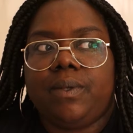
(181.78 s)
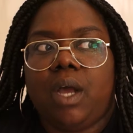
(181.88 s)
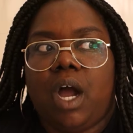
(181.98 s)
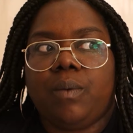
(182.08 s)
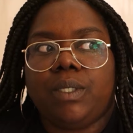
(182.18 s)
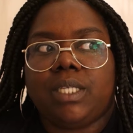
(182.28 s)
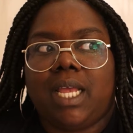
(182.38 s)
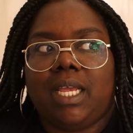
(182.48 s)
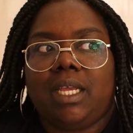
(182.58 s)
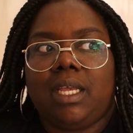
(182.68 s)
I was
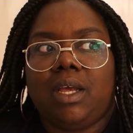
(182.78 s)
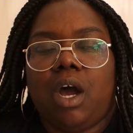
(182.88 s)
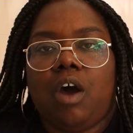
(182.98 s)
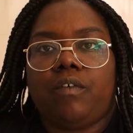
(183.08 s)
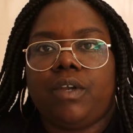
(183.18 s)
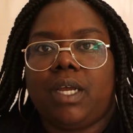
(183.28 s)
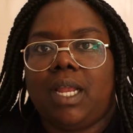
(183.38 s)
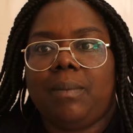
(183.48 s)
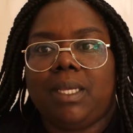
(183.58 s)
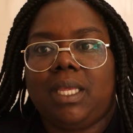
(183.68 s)
like, after I
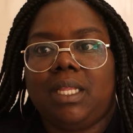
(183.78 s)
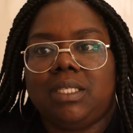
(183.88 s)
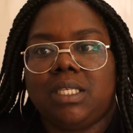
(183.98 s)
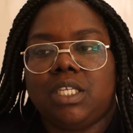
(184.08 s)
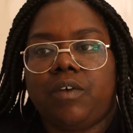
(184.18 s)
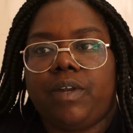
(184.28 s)
had my kids and stuff,